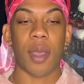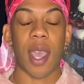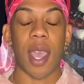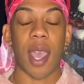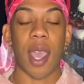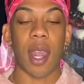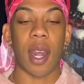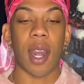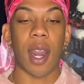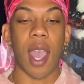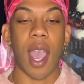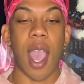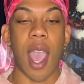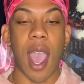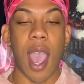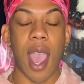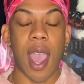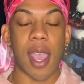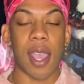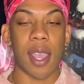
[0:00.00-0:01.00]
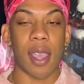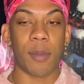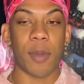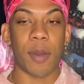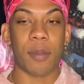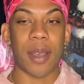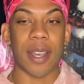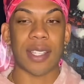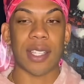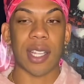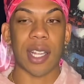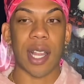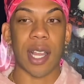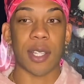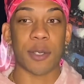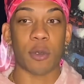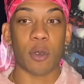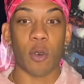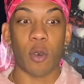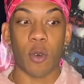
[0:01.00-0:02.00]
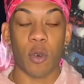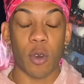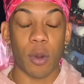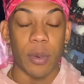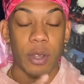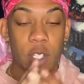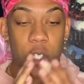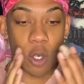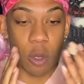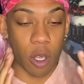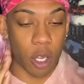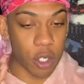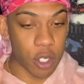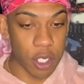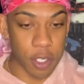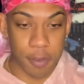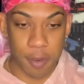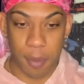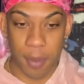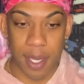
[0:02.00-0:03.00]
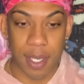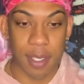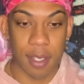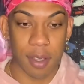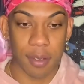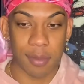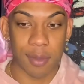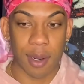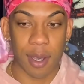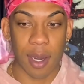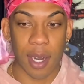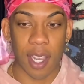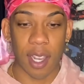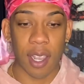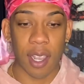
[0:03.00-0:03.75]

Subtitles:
and I am in math class with a whole bunch of questions for myself now, like,